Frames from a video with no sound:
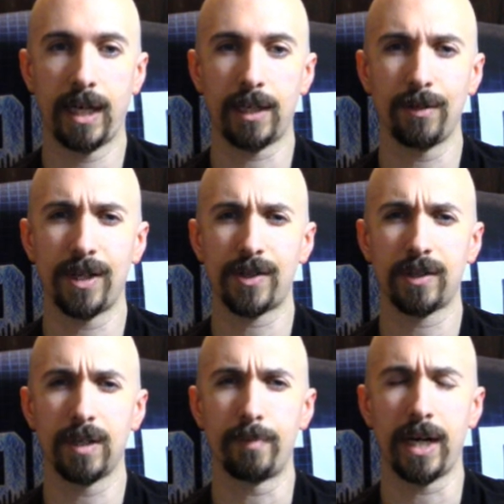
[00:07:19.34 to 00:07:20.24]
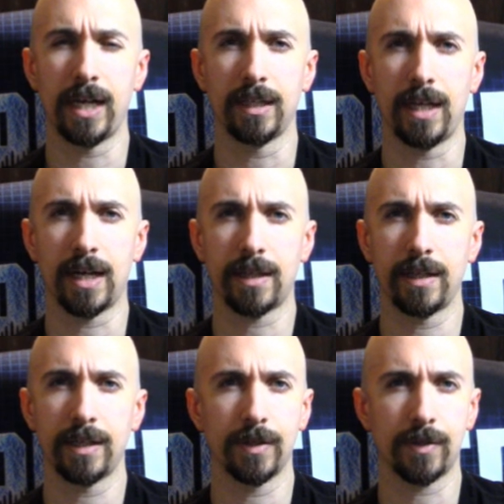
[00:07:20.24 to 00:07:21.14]
I don't necessarily buy a lot of
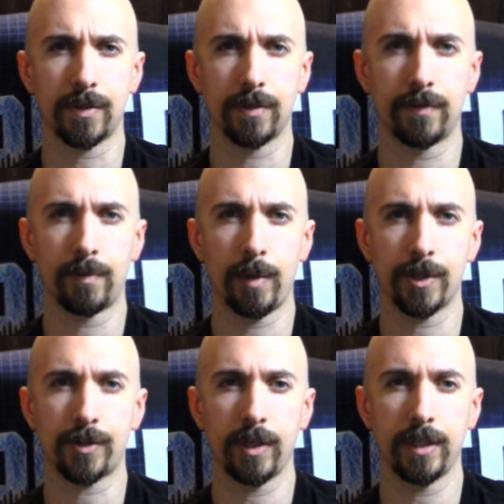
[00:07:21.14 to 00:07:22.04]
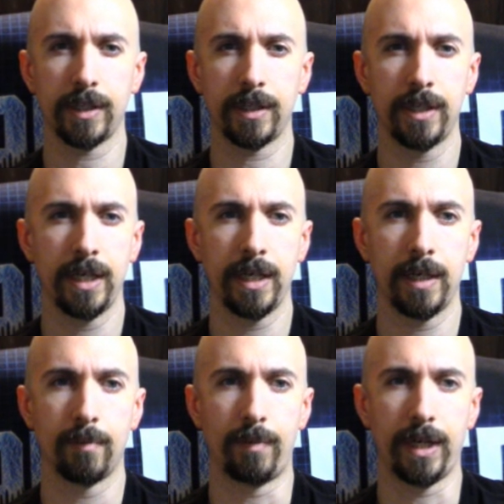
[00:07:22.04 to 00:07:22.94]
things from Australia,
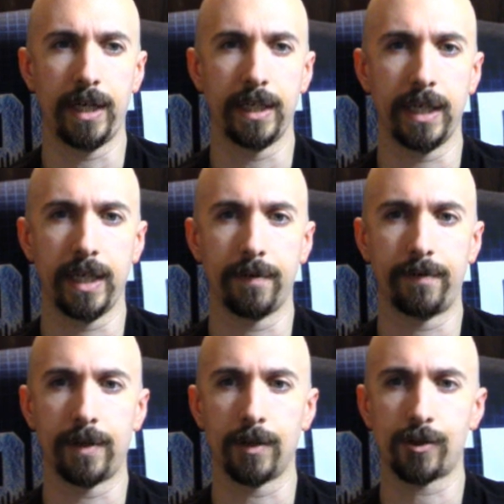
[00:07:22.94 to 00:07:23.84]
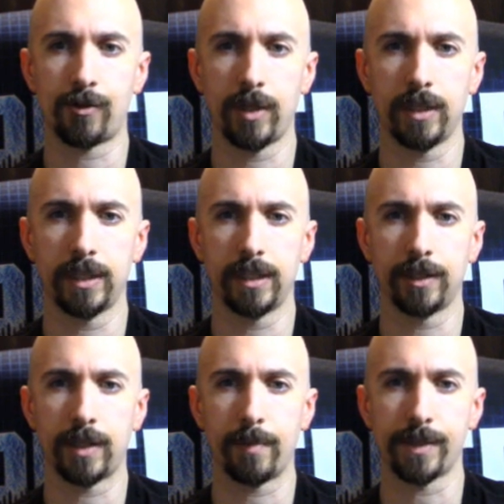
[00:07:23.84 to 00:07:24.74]
but if an Australian
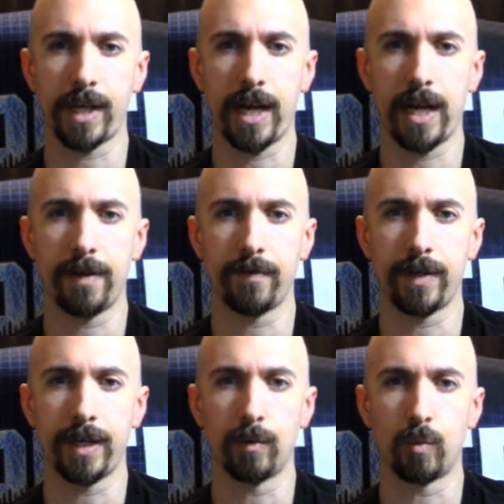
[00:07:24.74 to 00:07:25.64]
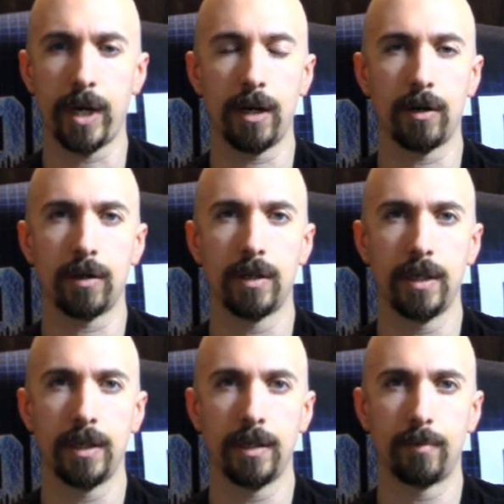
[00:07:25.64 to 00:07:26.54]
just happens to have a rare
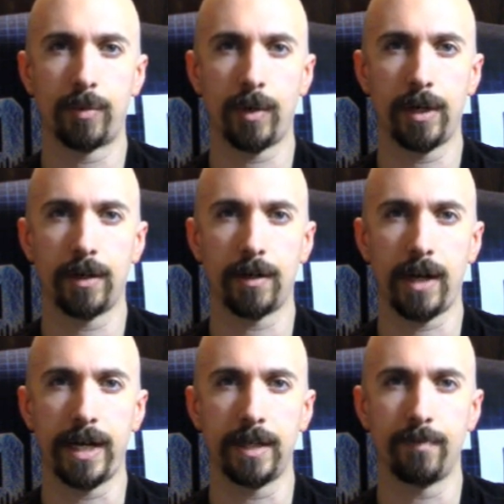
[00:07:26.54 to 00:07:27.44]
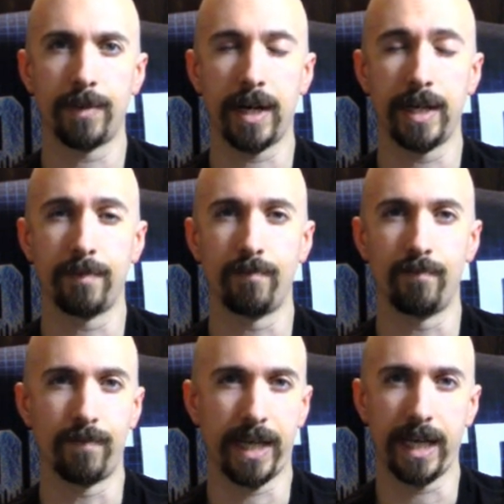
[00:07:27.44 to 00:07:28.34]
Predator item that I
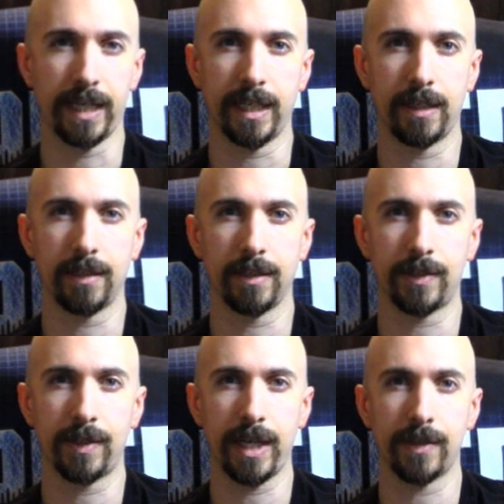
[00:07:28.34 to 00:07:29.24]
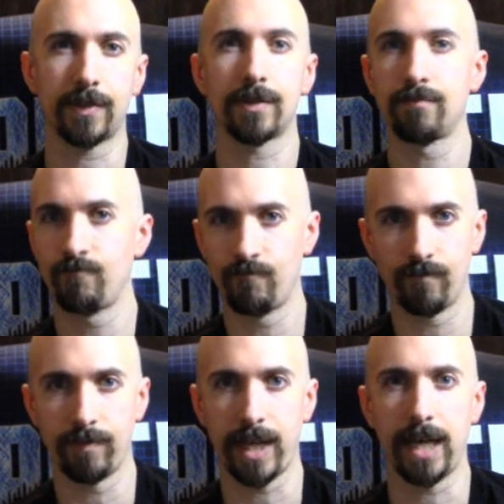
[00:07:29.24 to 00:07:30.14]
can't get here in the States,
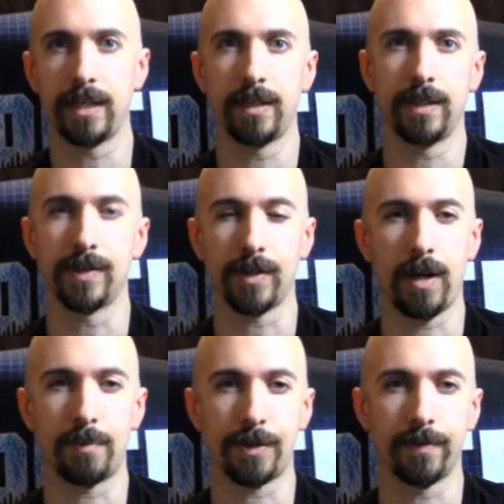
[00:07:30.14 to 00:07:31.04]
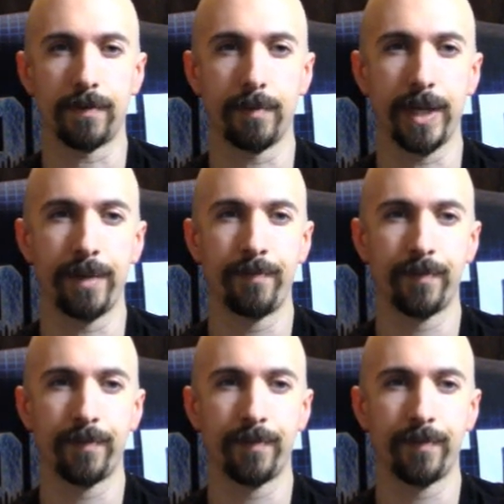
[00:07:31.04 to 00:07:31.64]
that is an option for me.